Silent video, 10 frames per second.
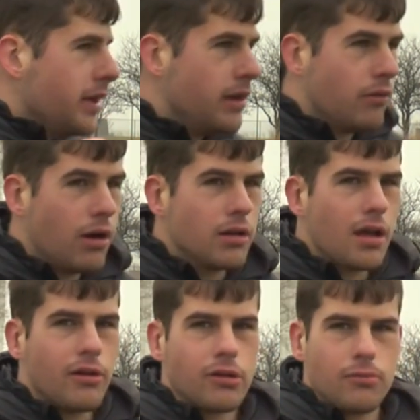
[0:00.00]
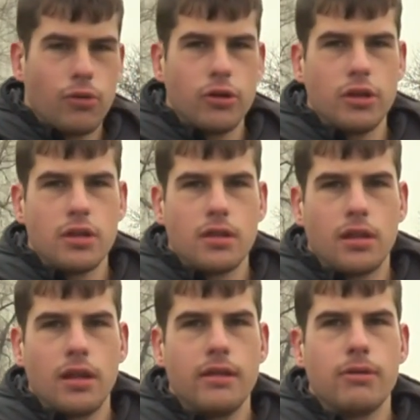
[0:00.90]
A water tower is more than just a
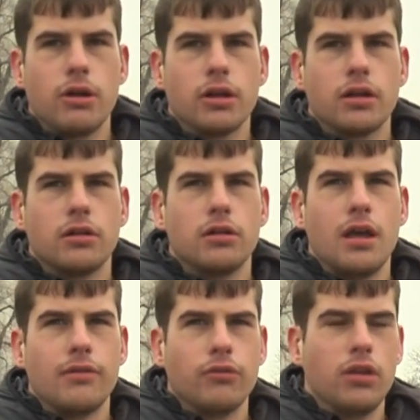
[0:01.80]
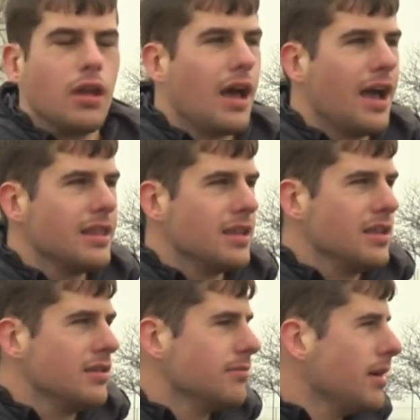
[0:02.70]
landmark or that really high thing
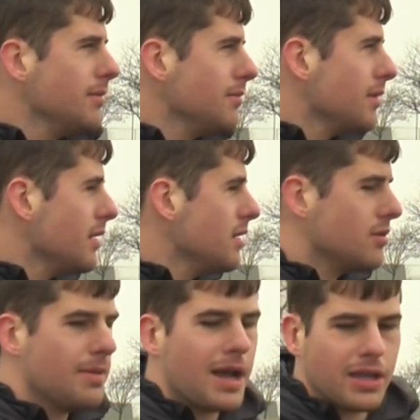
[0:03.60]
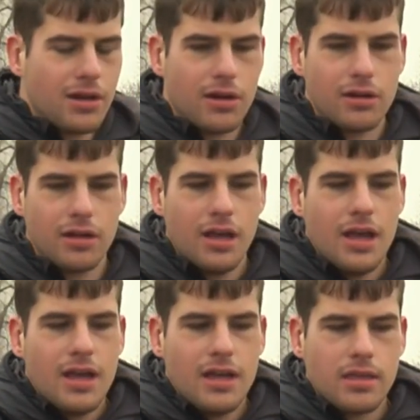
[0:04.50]
you might see in your backyard.
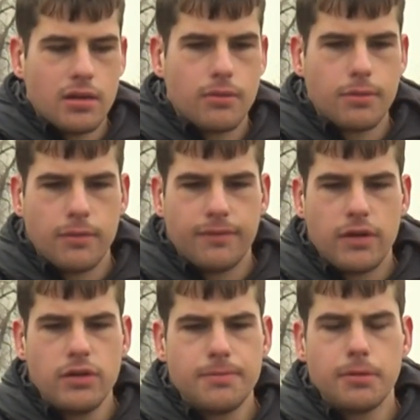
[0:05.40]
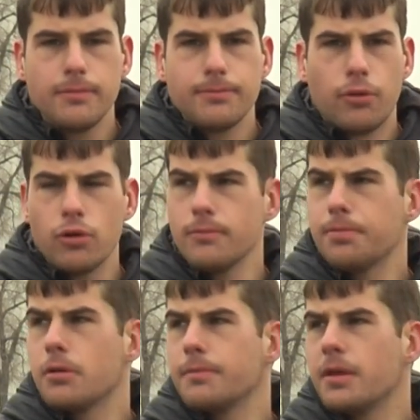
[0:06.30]
It serves a very important
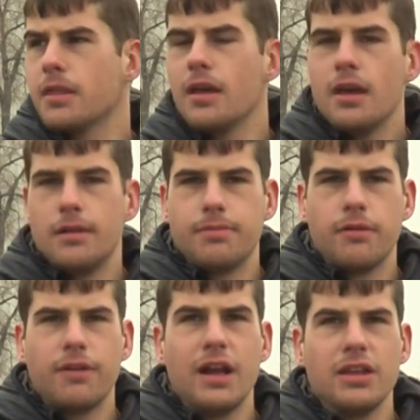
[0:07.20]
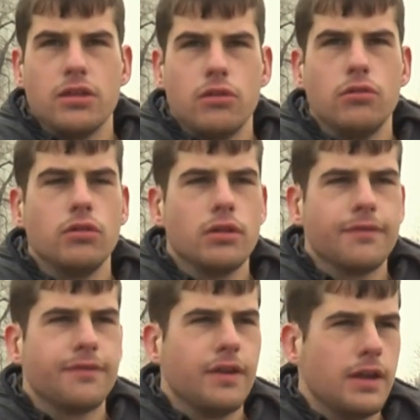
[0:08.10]
purpose in providing you and
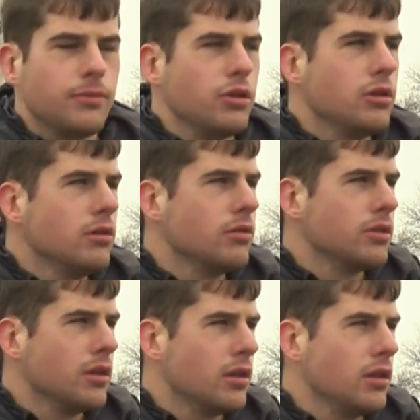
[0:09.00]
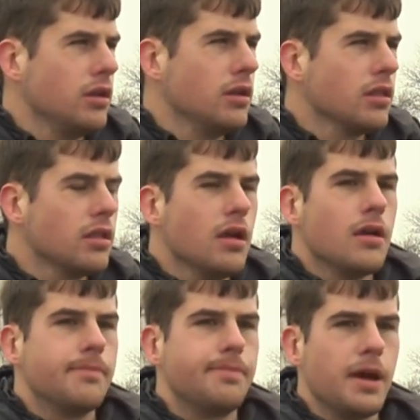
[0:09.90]
your family with the cleanest,
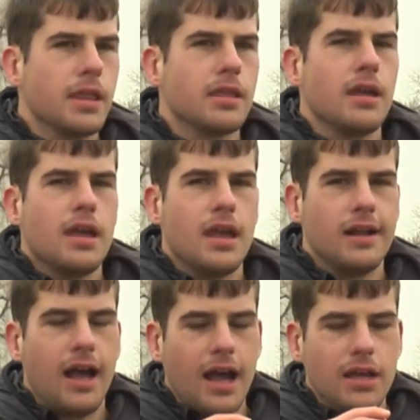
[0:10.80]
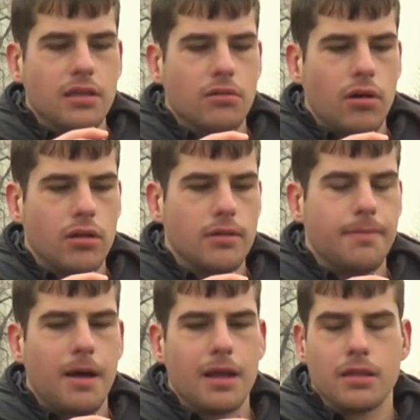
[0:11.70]
best, and highest quality
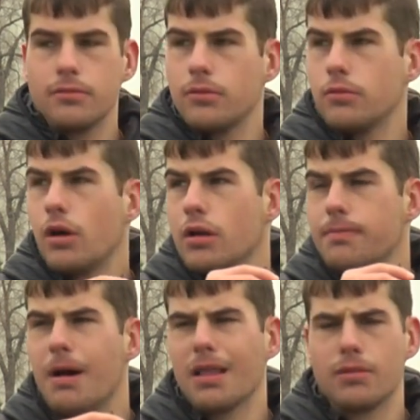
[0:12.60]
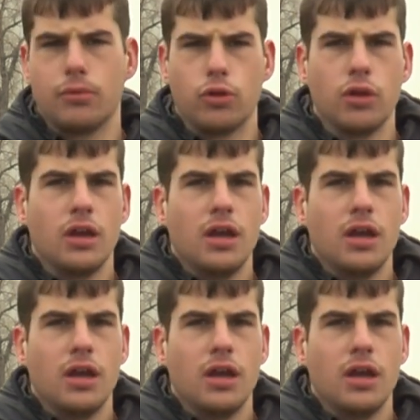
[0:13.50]
possible water possible.